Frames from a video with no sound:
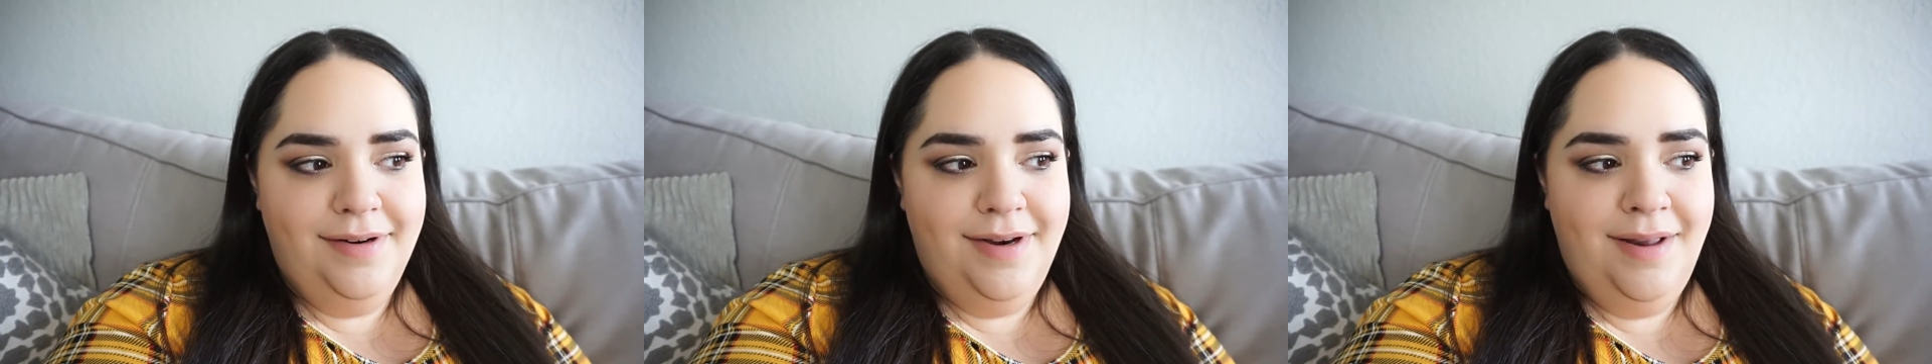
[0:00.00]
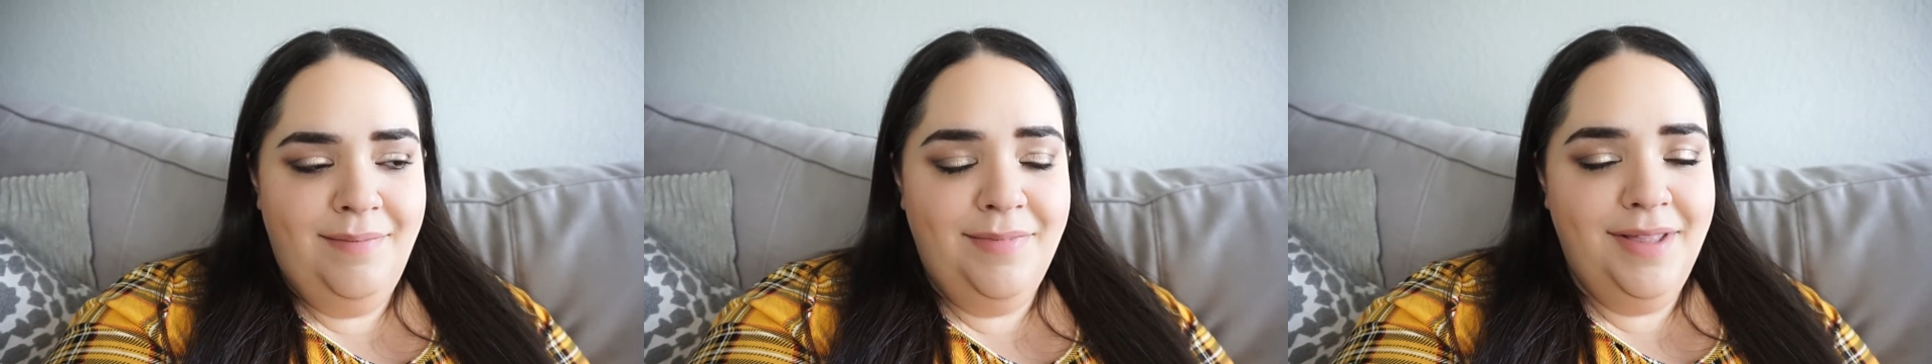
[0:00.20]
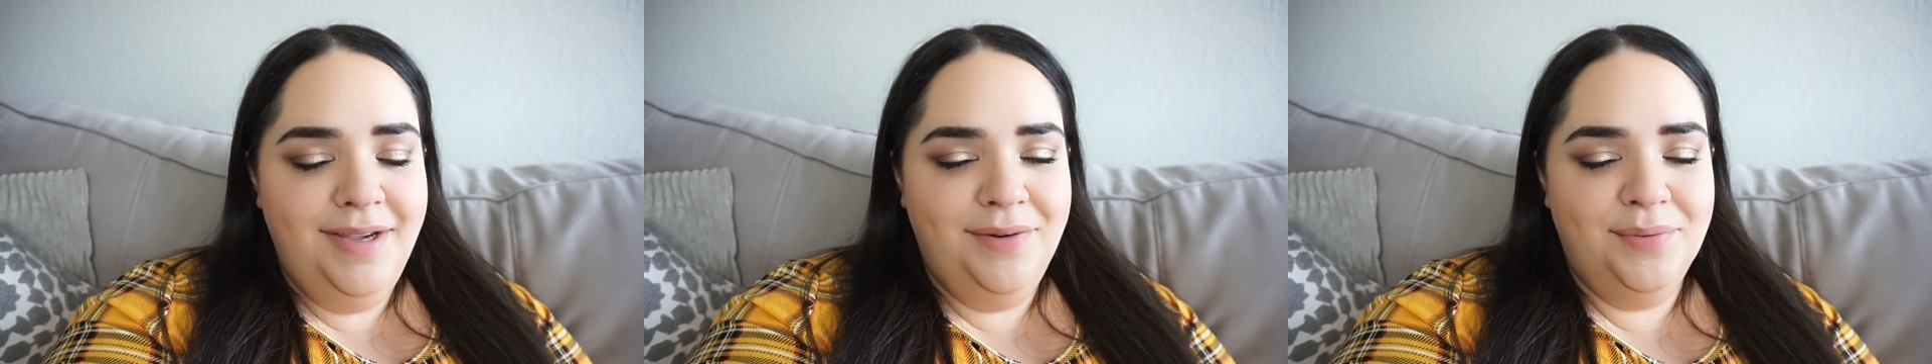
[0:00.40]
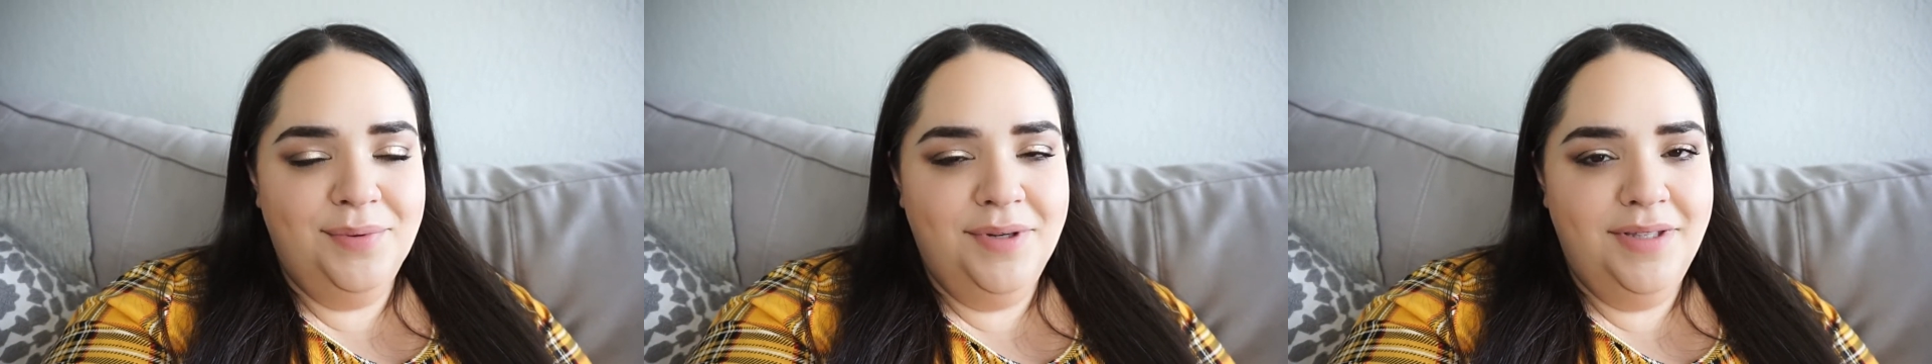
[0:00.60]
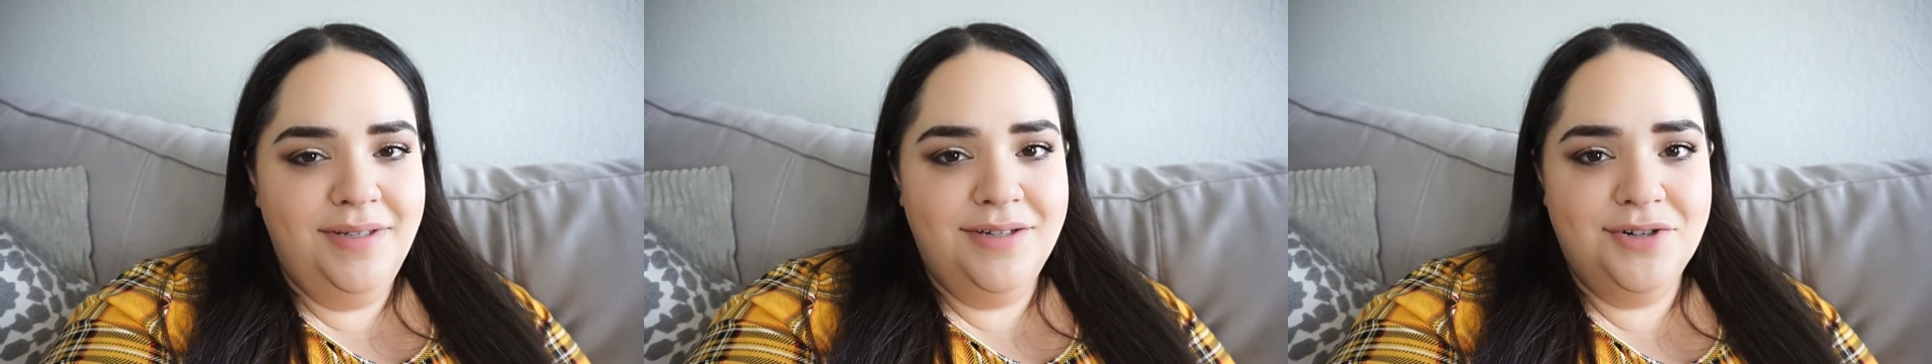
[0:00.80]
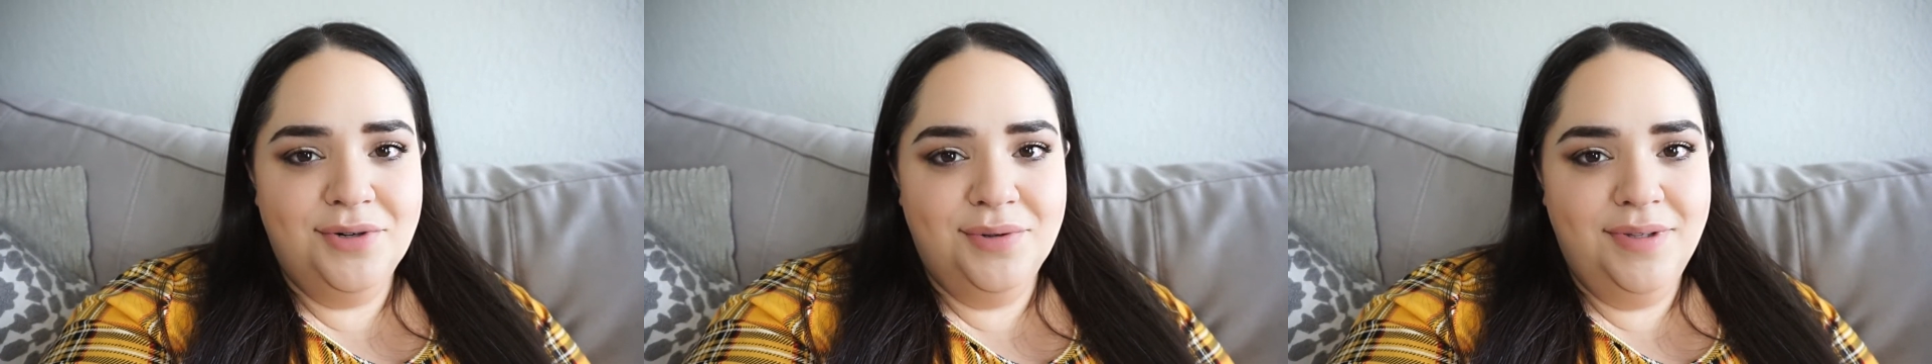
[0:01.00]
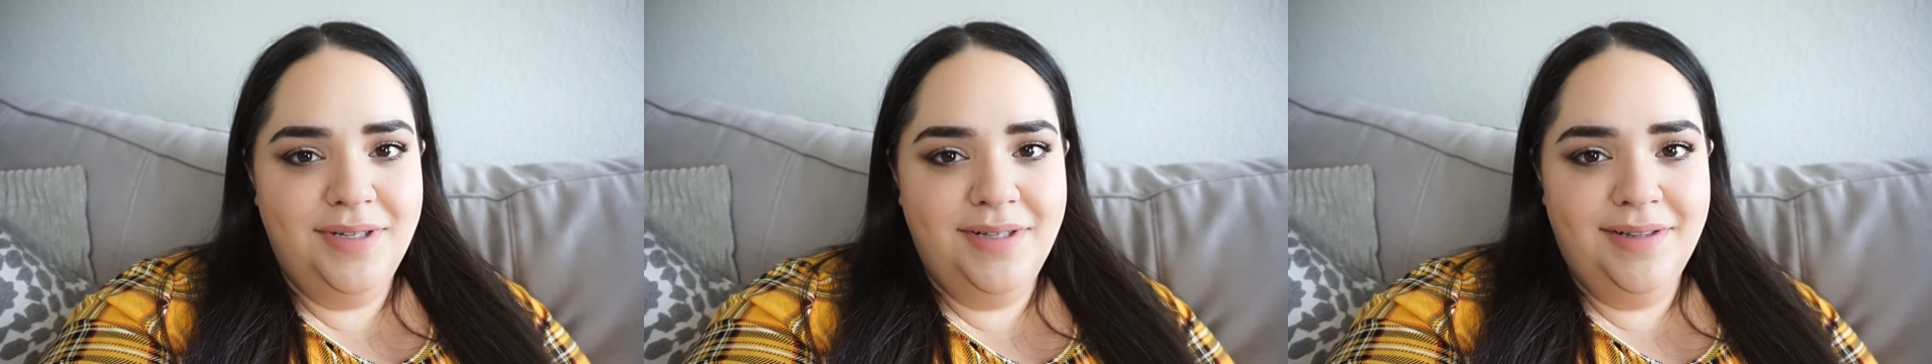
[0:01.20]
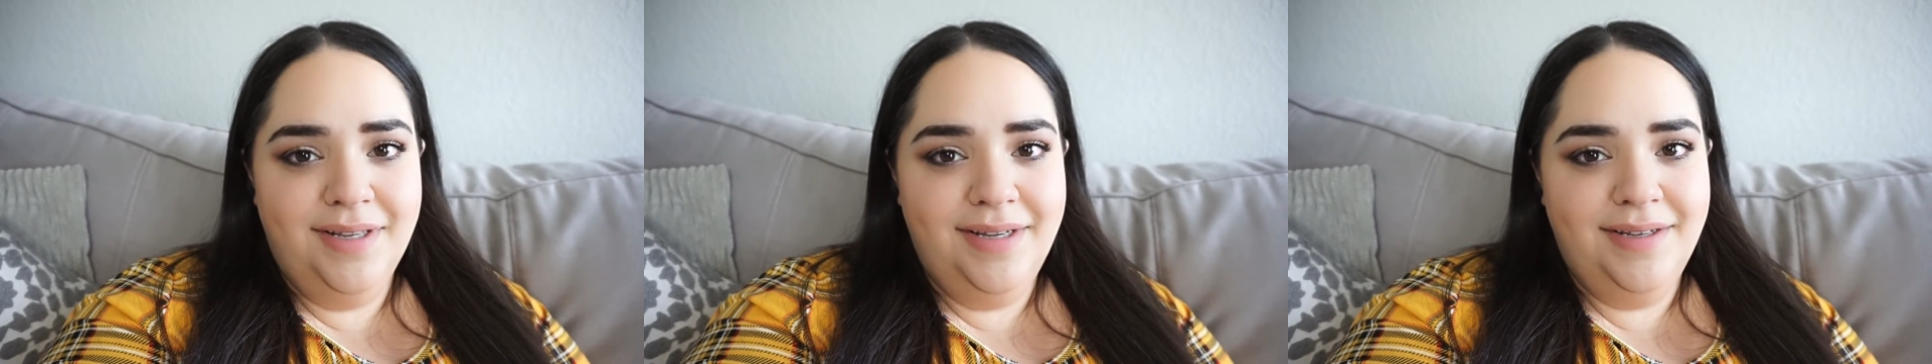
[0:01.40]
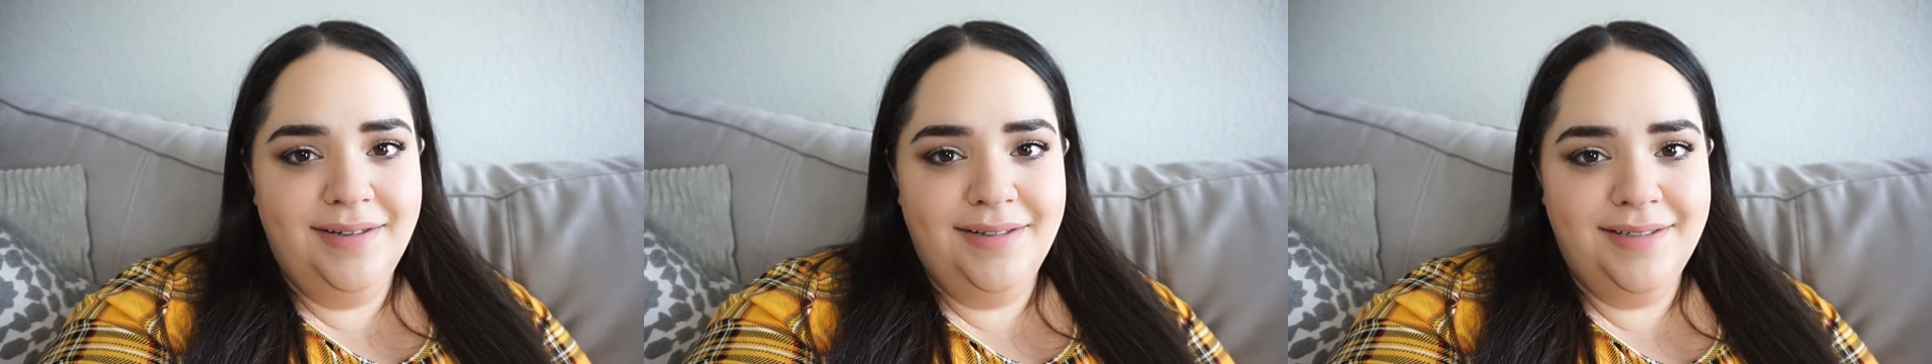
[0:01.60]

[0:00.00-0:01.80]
I'm like really truly like